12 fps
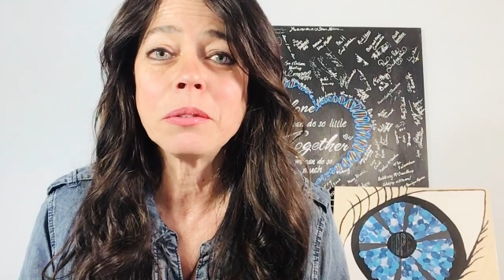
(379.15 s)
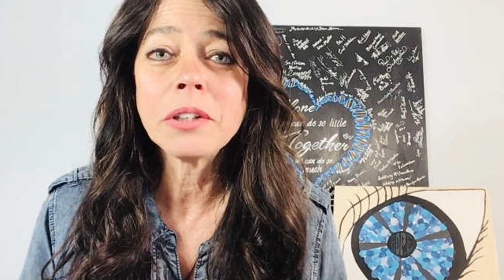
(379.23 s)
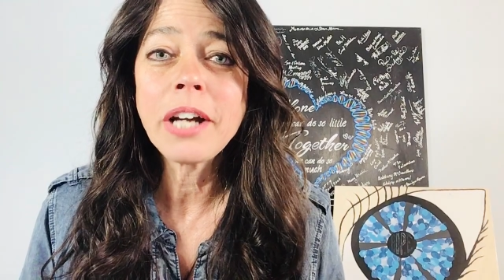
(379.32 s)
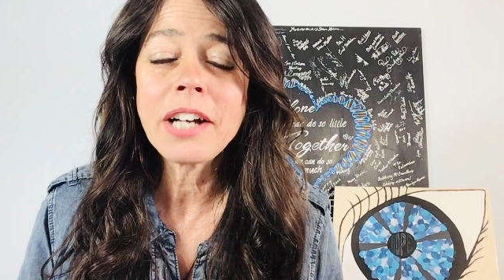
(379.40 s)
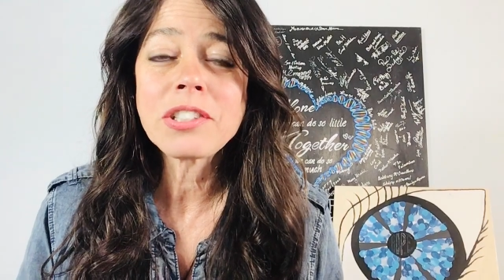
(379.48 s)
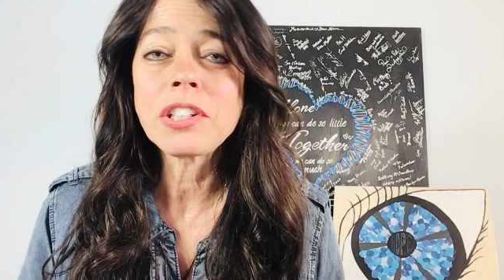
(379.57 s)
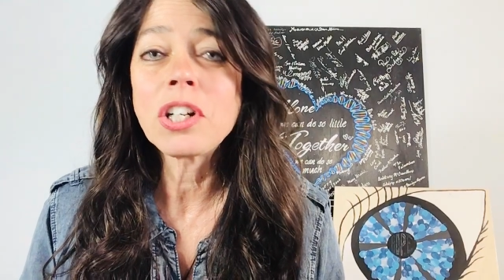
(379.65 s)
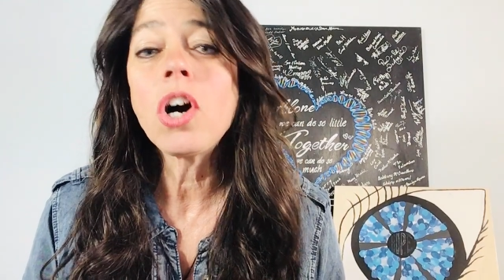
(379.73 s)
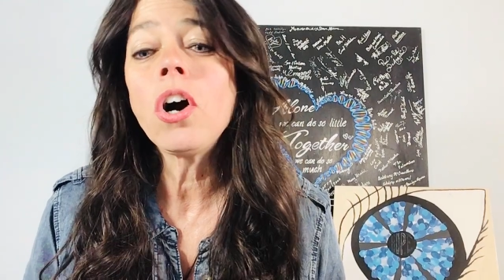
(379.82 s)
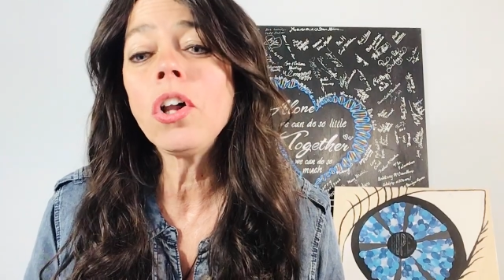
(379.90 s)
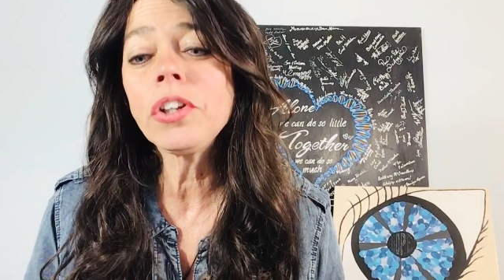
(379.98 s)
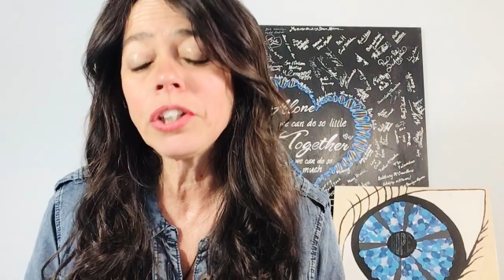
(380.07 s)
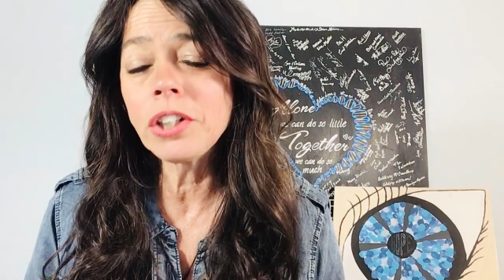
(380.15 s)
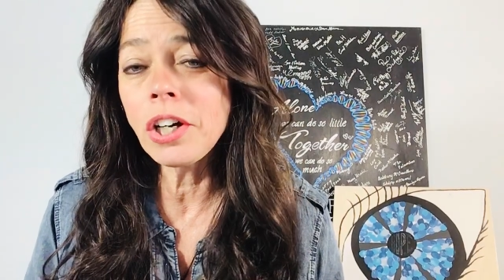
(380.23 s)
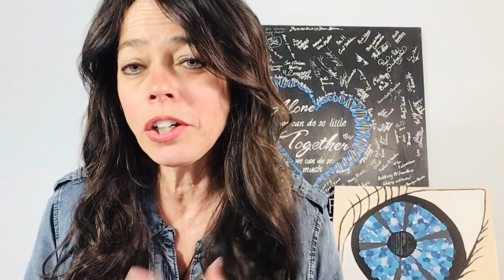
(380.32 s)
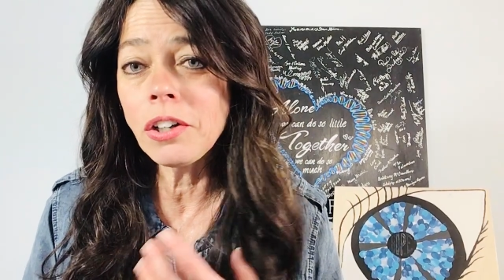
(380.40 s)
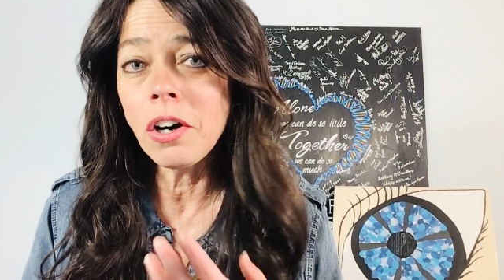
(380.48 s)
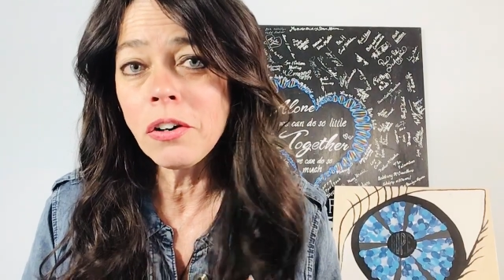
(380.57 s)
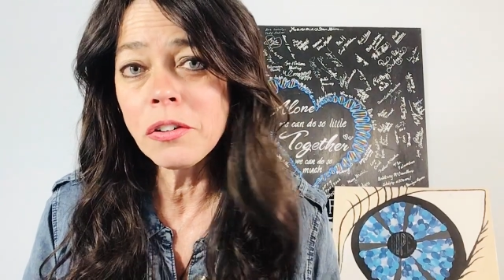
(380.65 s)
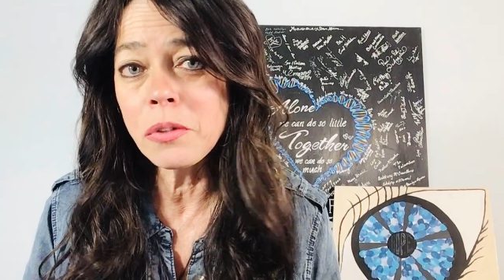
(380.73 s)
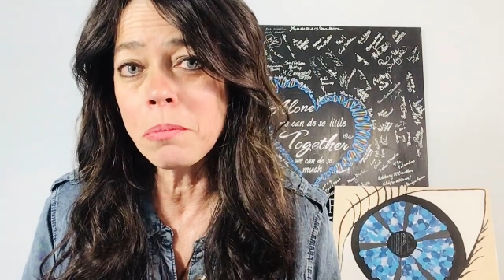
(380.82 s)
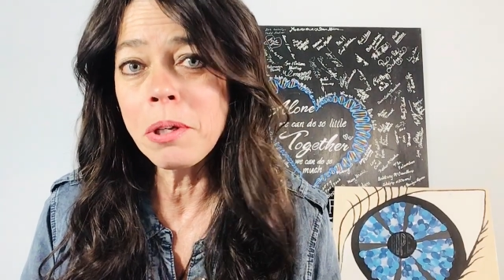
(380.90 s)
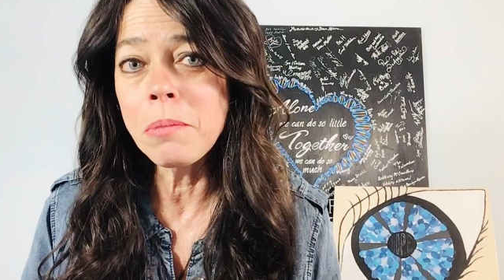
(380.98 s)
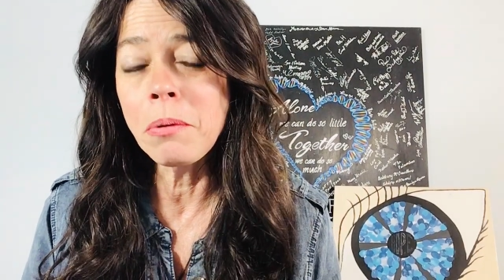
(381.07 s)
We're actually calling on all of the
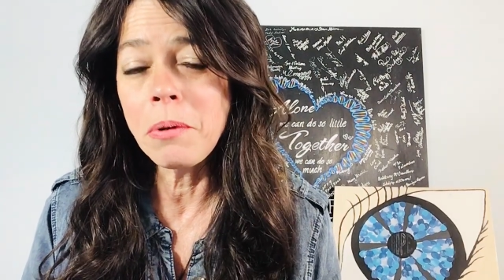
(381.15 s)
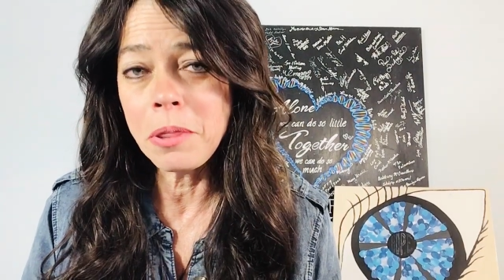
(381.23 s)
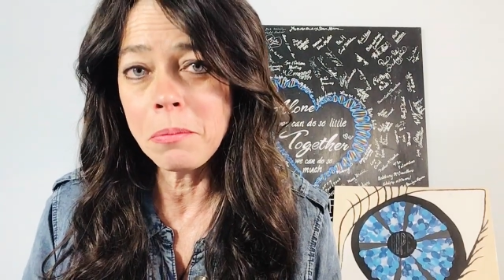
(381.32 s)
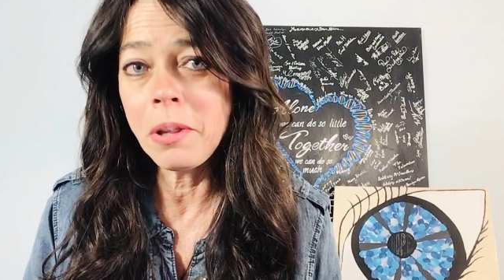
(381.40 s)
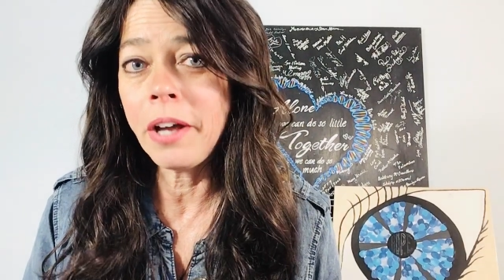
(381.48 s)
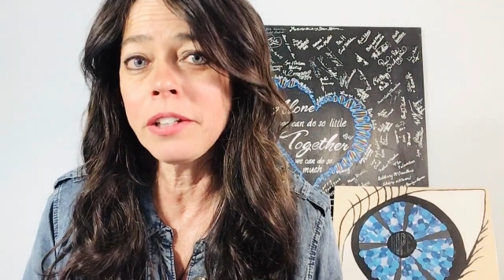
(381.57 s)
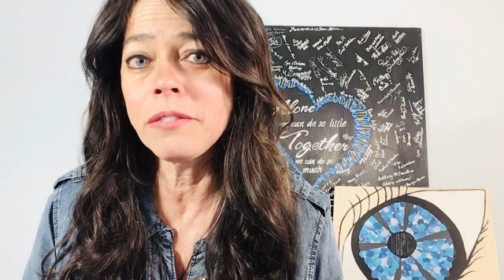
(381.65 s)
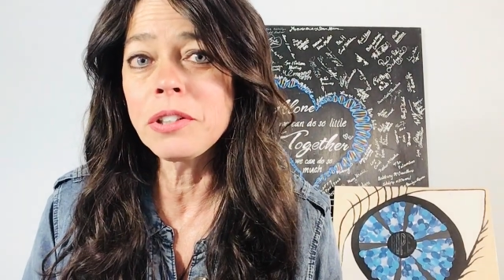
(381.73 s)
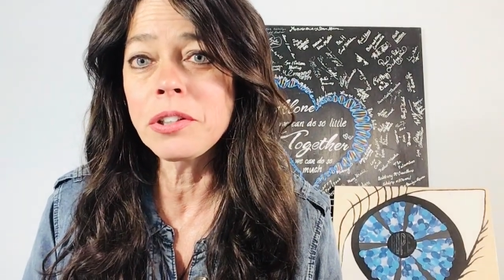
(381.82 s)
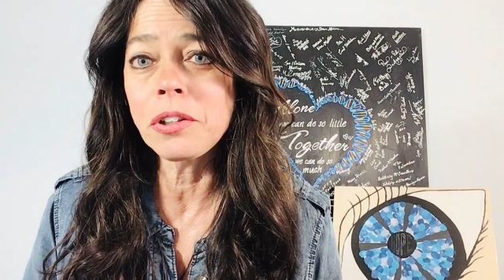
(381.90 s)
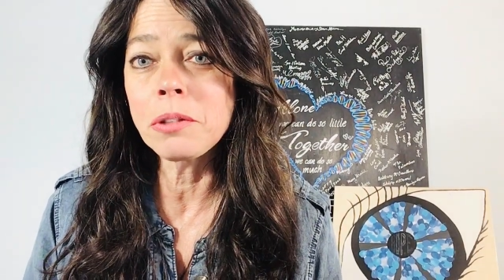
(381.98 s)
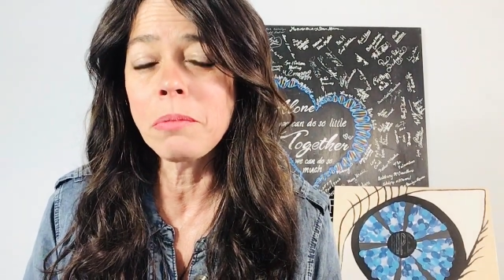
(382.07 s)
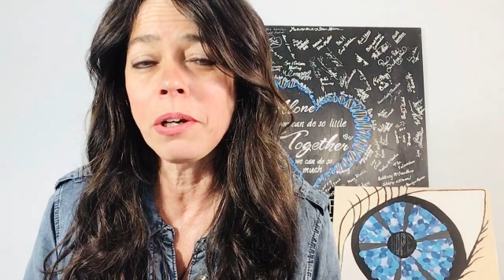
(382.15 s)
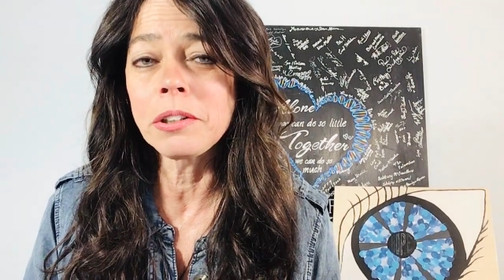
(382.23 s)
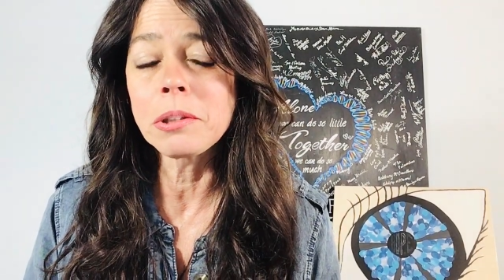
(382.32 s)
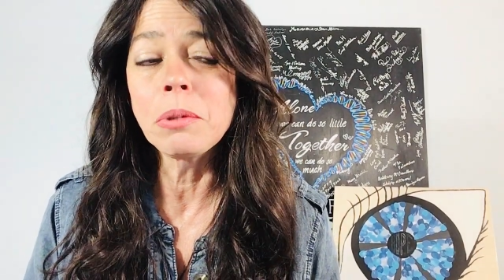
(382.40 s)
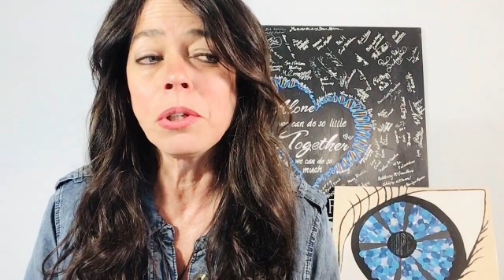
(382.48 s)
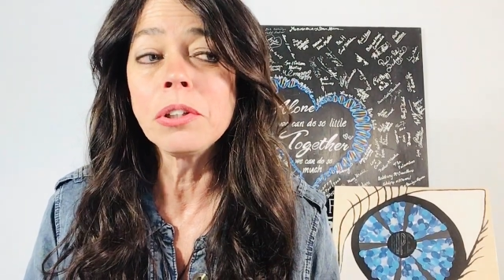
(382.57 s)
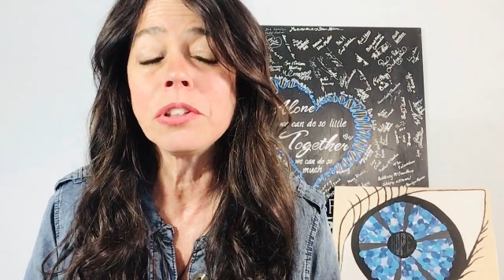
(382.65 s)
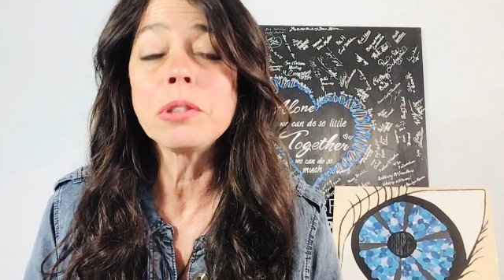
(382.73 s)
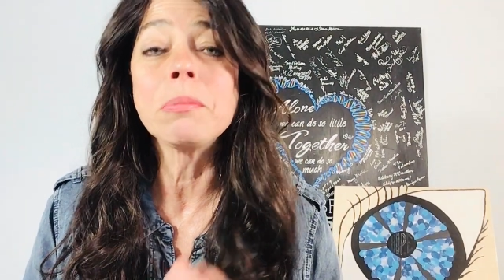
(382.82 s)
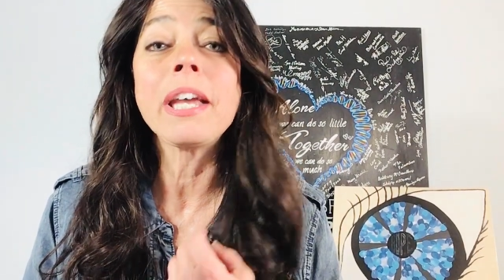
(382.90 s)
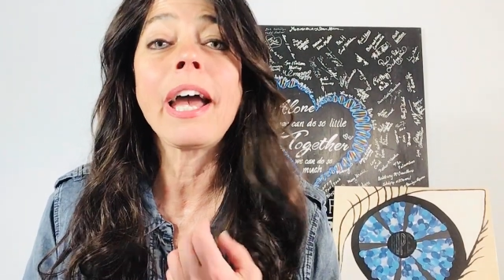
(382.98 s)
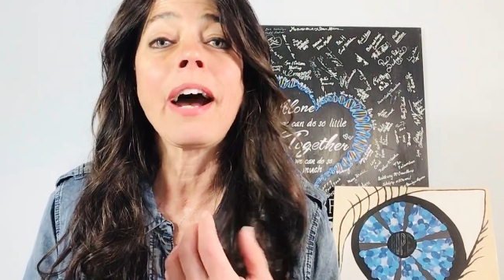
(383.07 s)
people in the blind and visually impaired community to
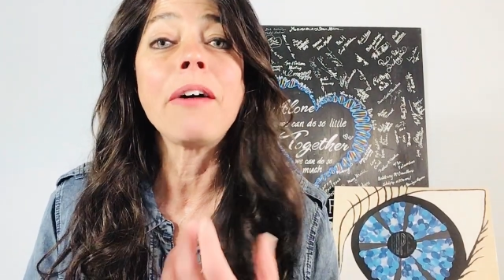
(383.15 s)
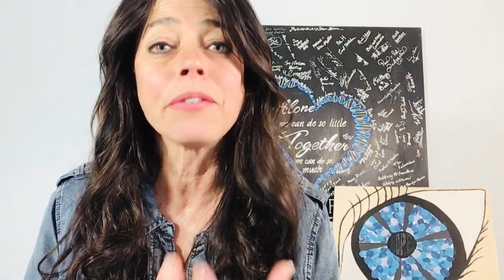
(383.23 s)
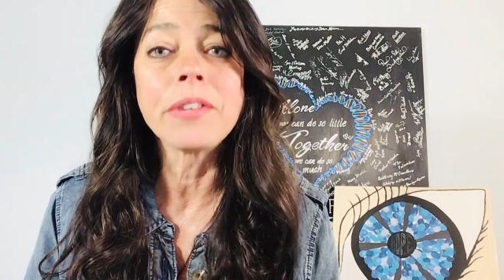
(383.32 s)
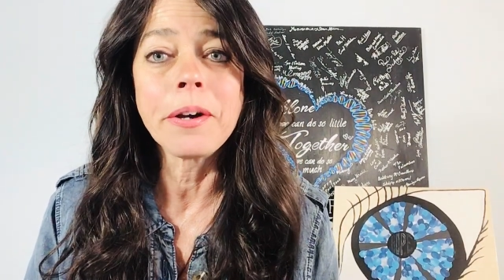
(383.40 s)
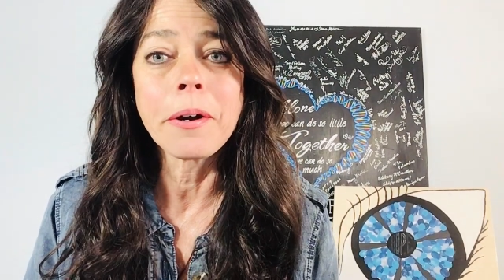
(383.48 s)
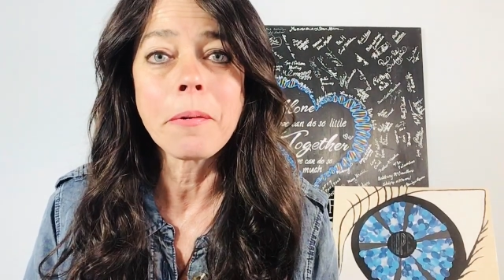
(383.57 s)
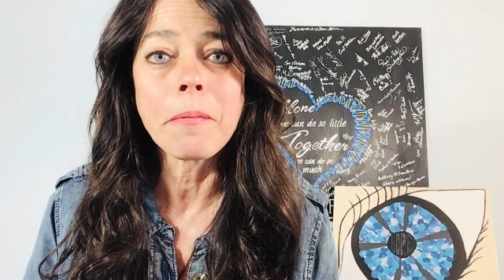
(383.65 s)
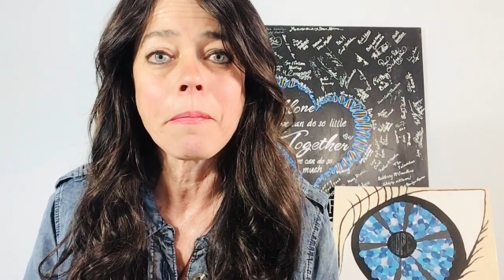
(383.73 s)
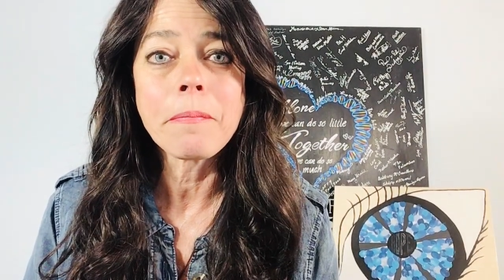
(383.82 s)
be out there,